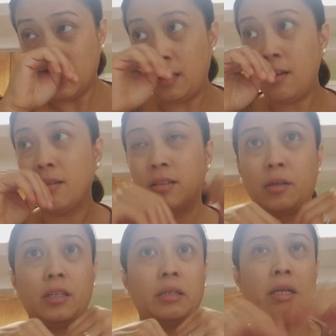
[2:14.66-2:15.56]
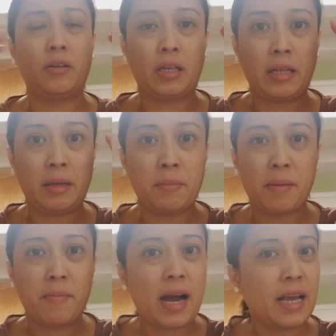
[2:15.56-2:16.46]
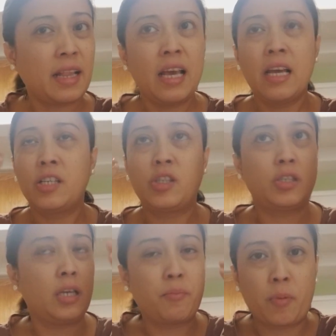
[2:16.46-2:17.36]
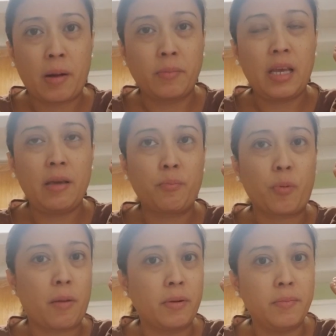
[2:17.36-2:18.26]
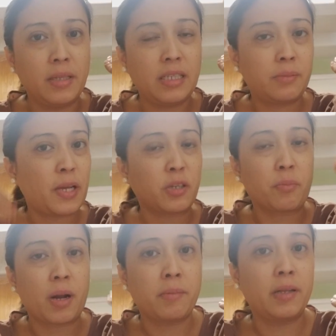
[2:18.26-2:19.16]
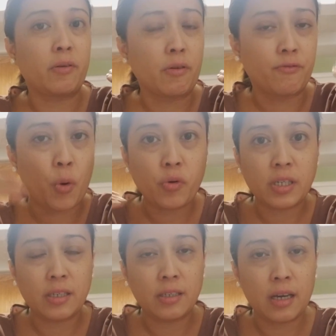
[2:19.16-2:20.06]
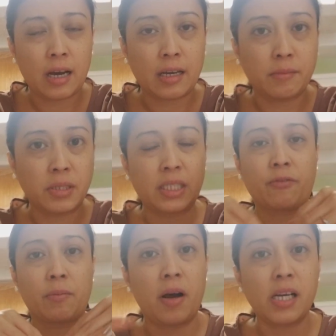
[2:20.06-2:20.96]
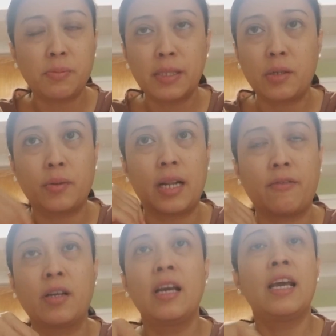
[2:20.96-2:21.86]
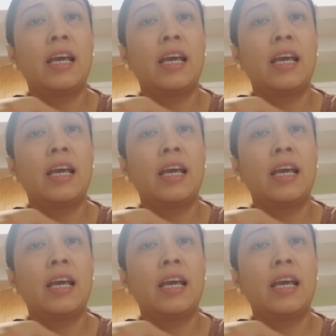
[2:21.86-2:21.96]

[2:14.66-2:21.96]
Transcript: in my mind, this patient probably revoked himself from hospice or whatever,